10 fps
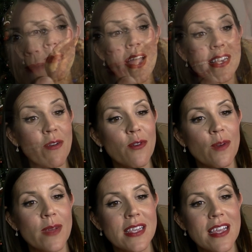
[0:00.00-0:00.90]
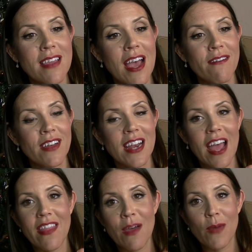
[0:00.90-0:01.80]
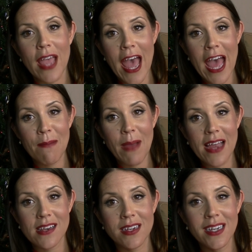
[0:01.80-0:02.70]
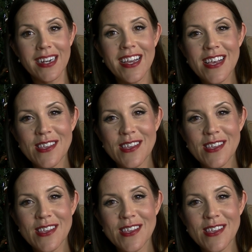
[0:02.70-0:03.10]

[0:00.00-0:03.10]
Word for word: We baked our ornaments in the oven and then we hand painted it.